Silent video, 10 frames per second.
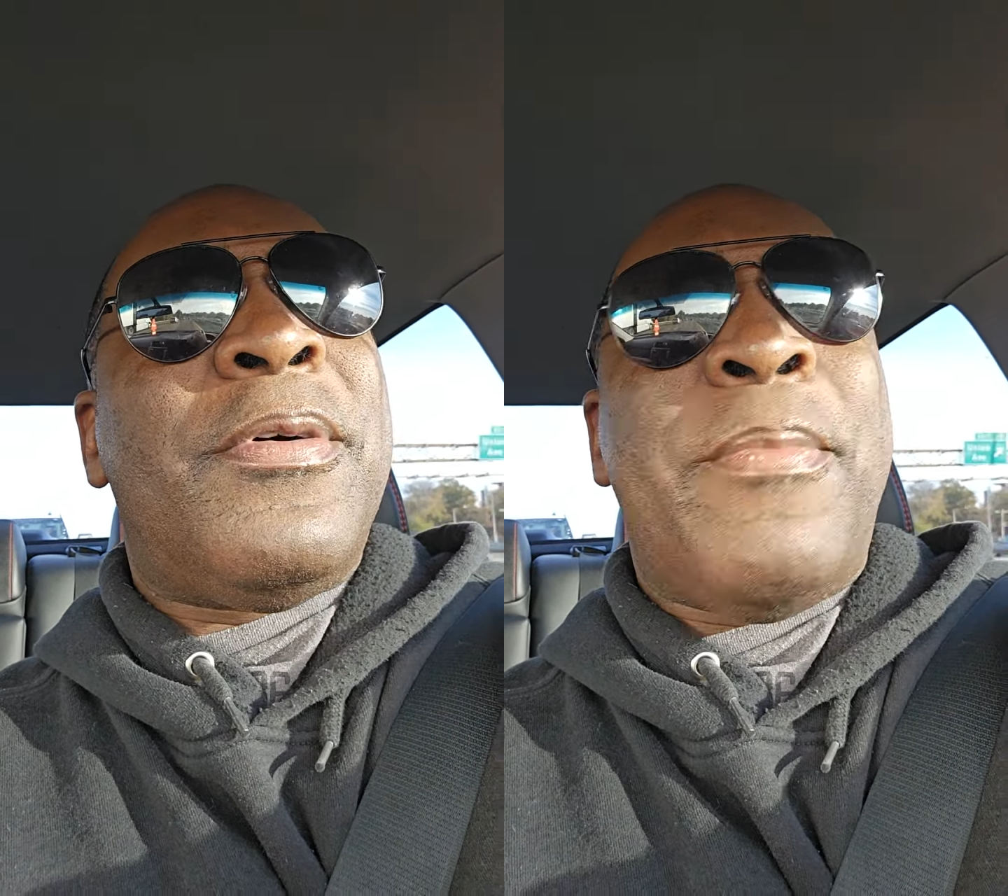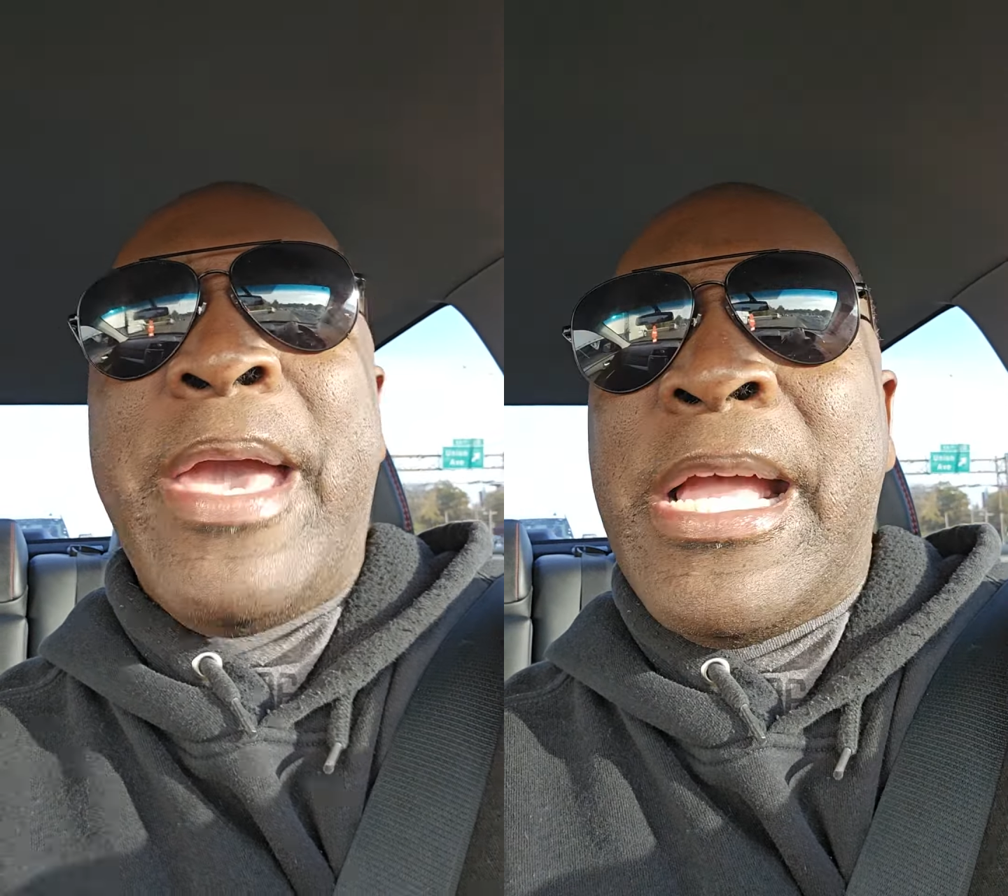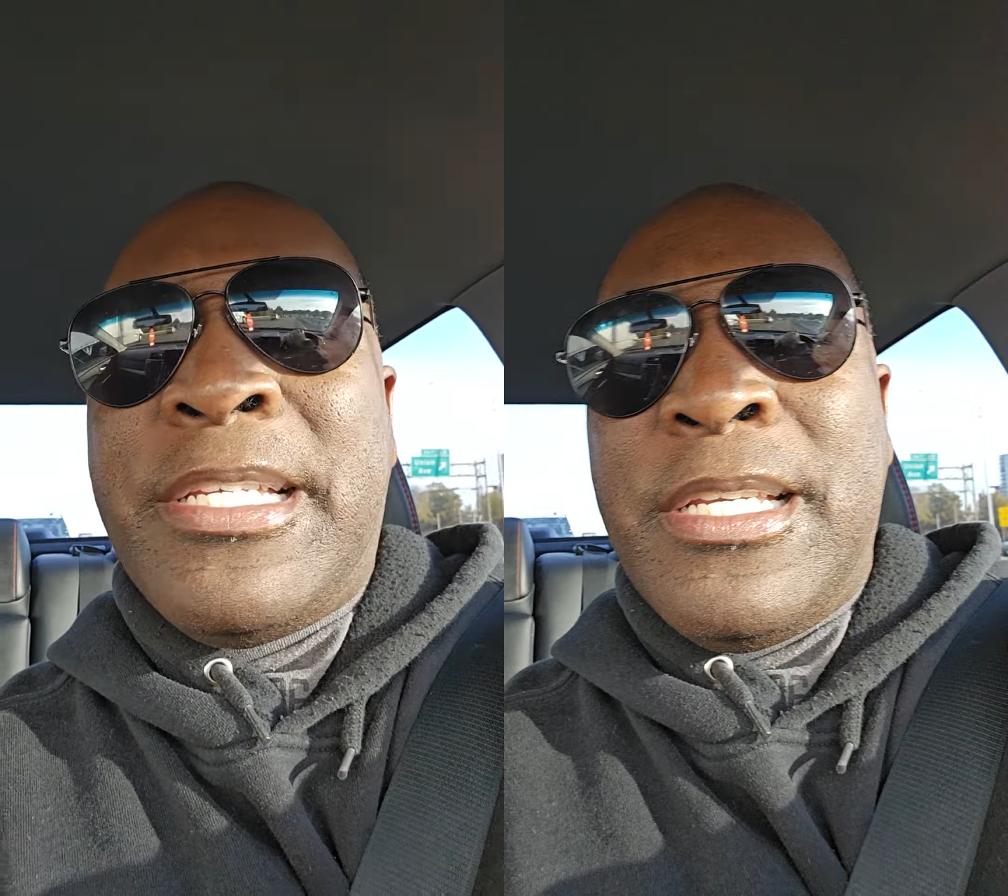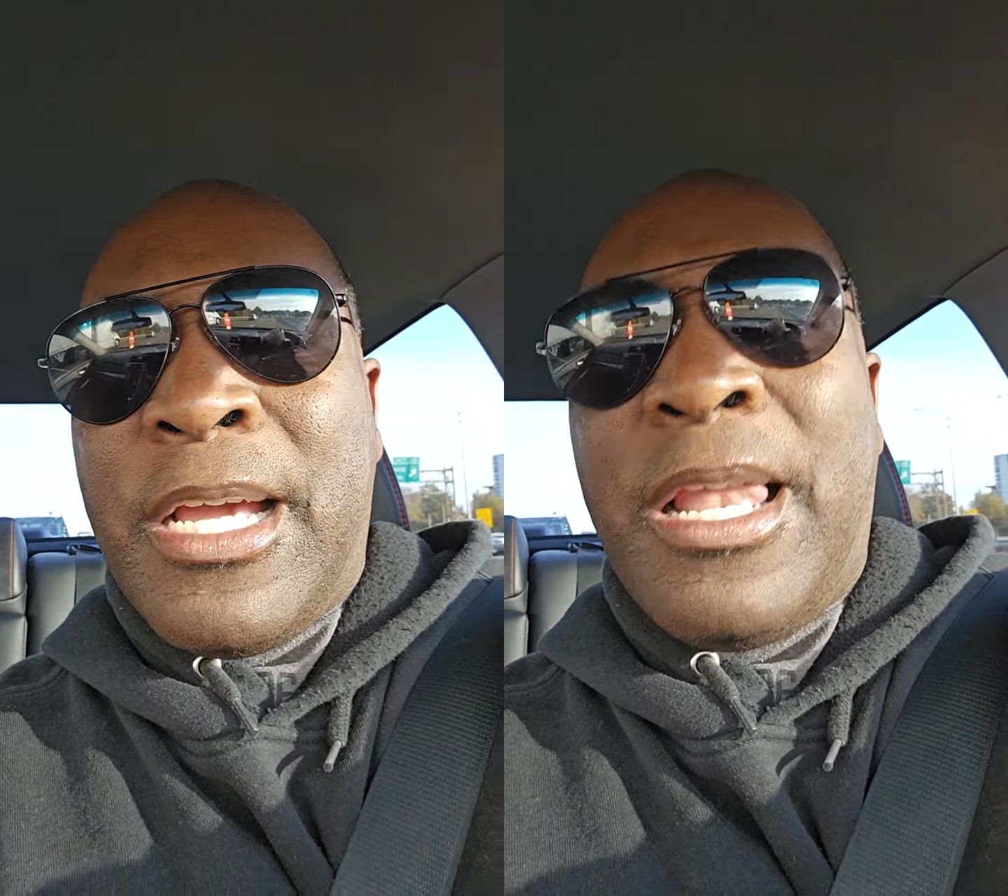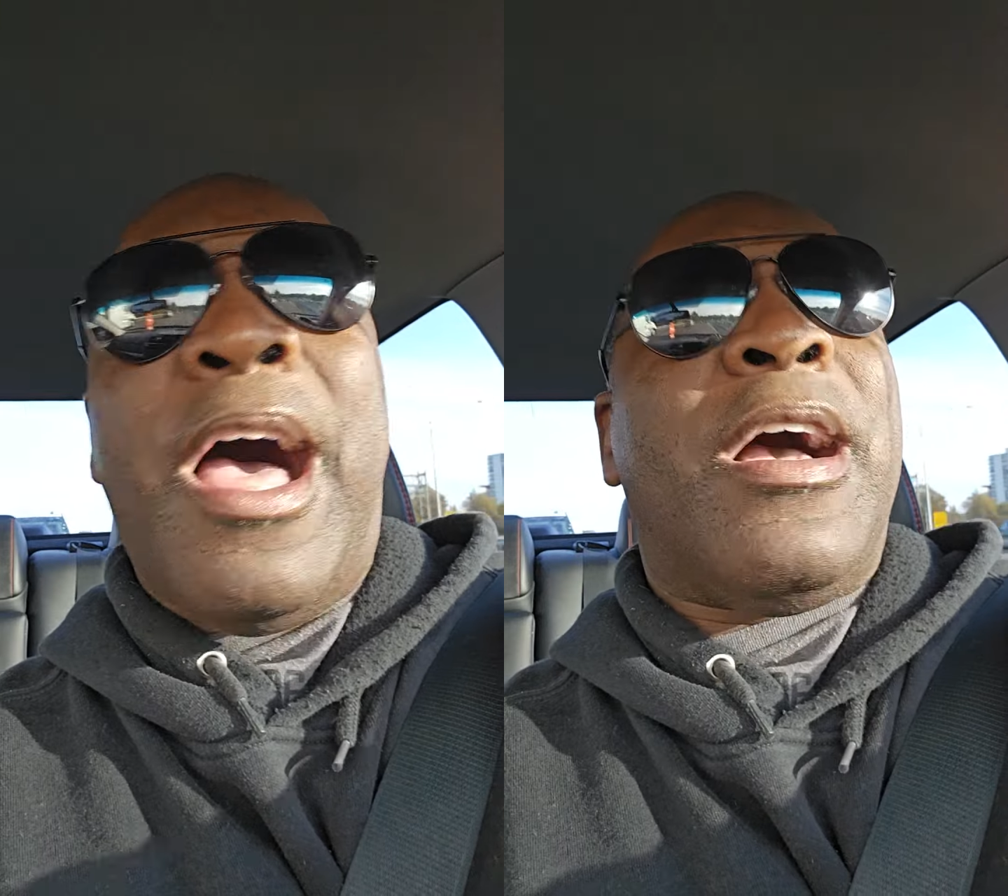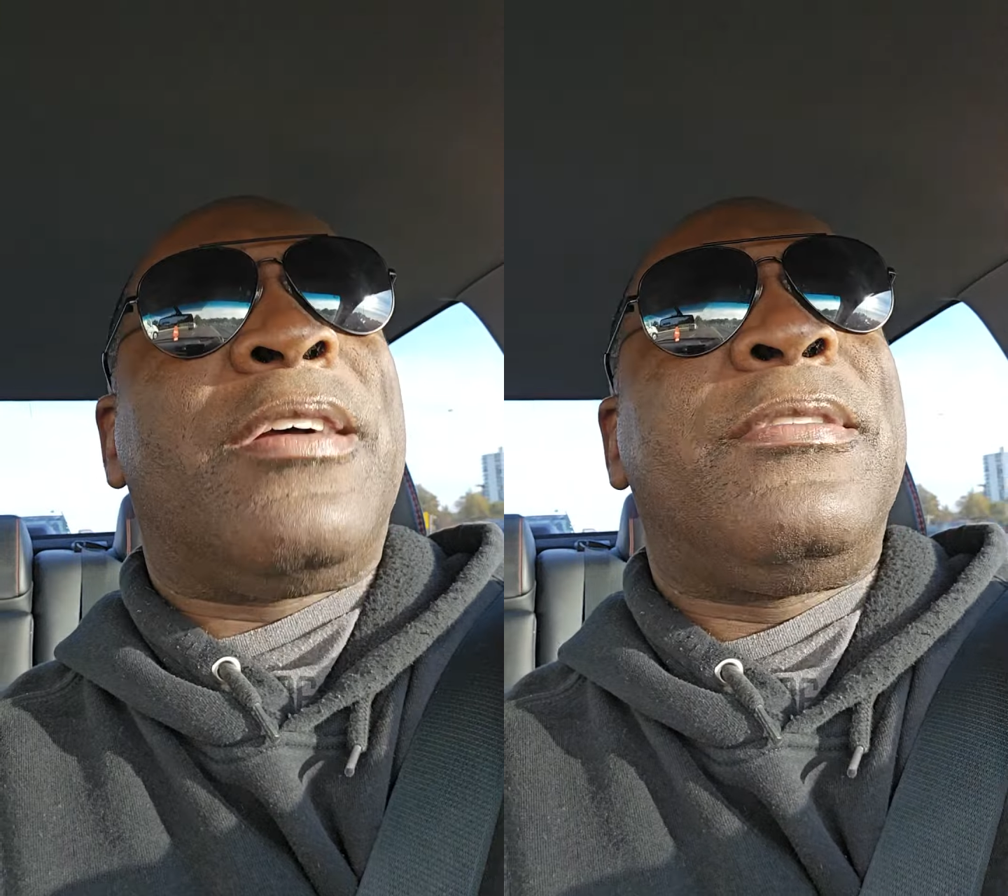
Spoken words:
managing the clock,